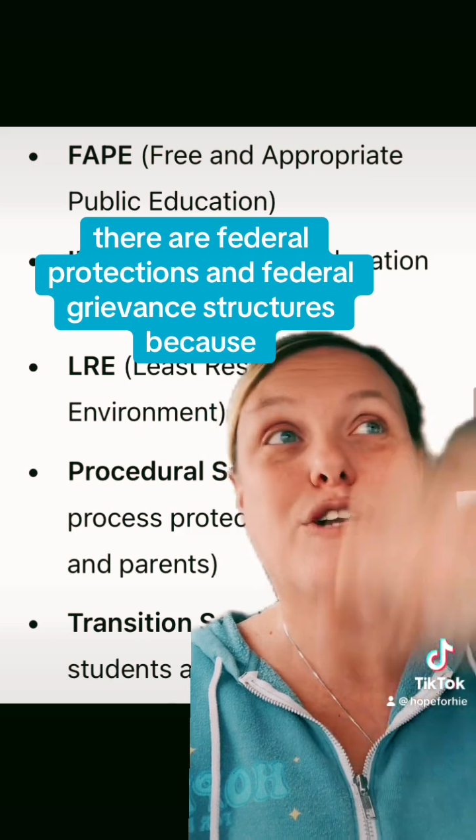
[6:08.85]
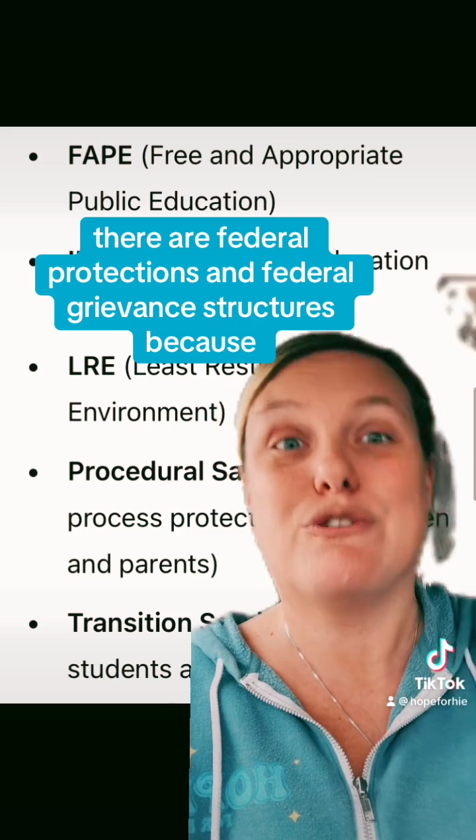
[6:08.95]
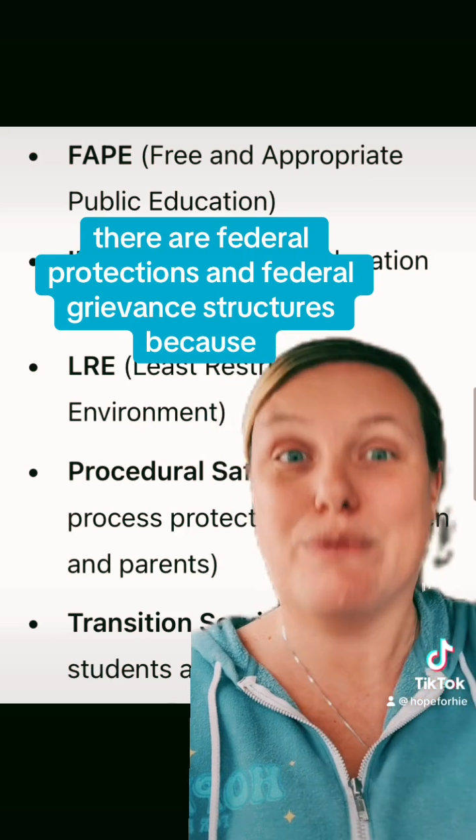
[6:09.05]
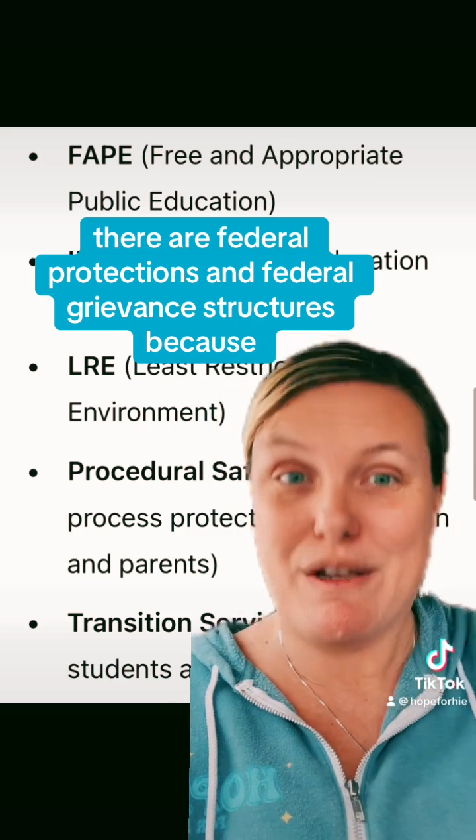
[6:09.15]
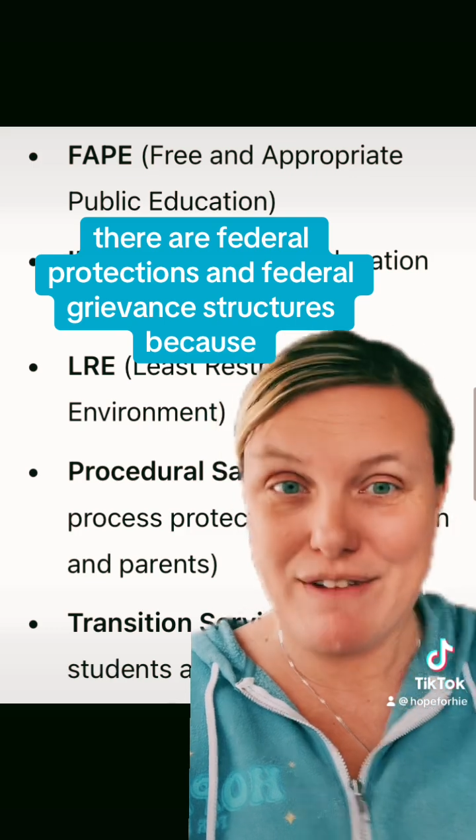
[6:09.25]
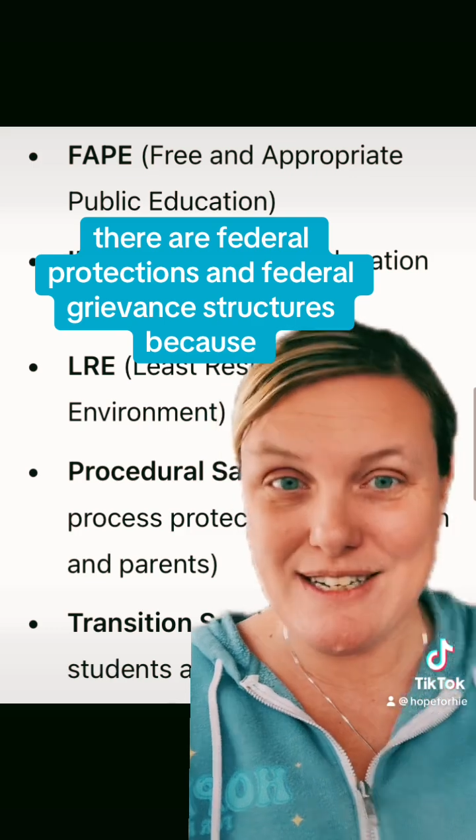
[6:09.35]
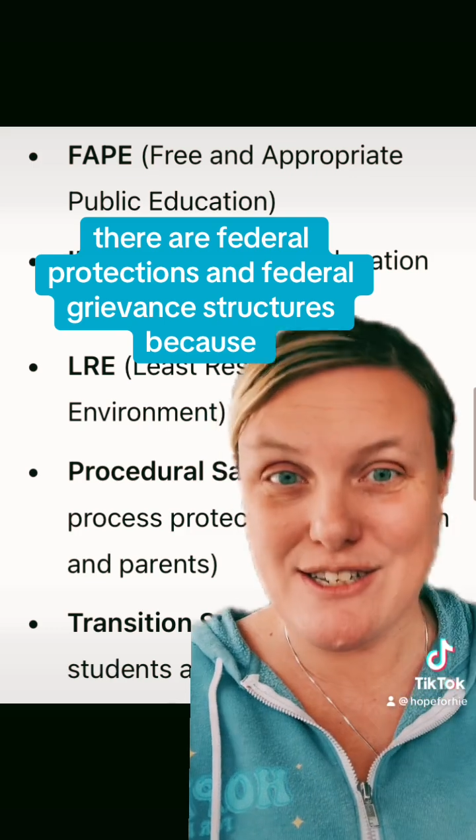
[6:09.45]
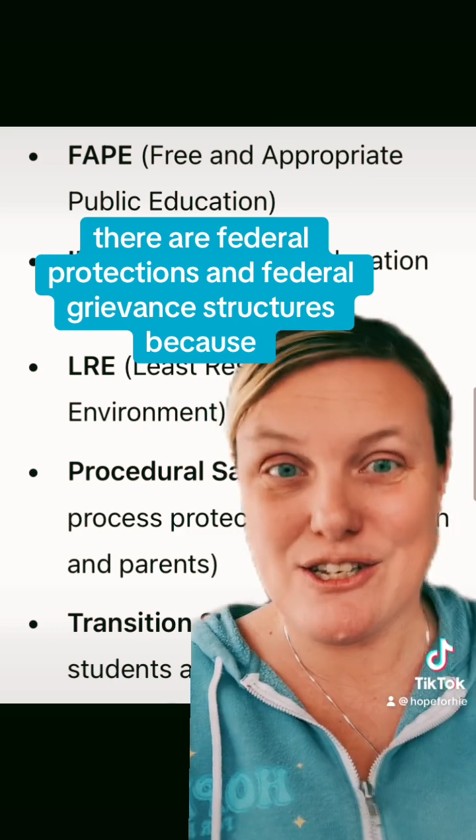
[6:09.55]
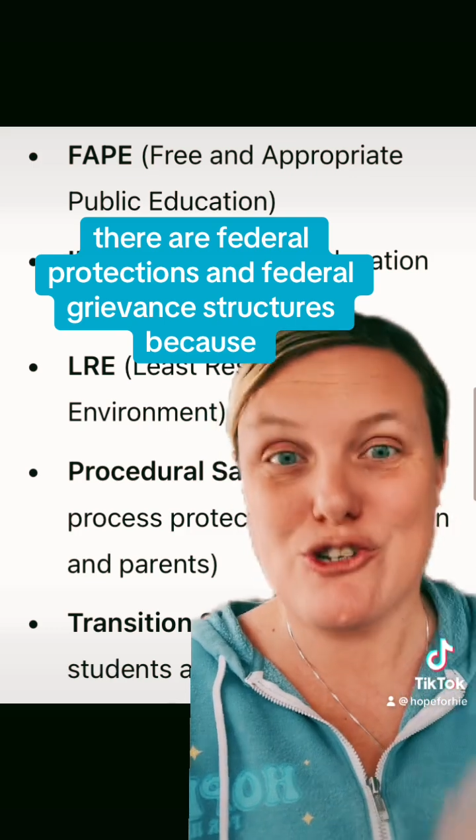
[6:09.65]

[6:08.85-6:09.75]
grievance